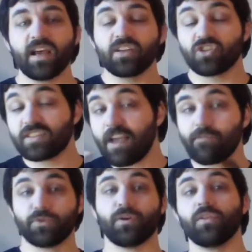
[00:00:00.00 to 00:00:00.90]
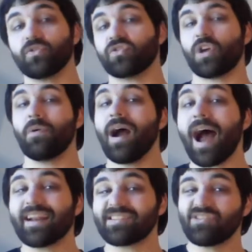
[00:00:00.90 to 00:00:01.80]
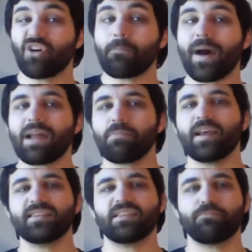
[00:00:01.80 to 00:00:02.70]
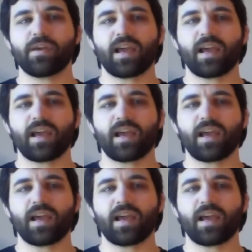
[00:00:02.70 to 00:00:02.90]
So it's definitely between those two, and it's not a bad place to be.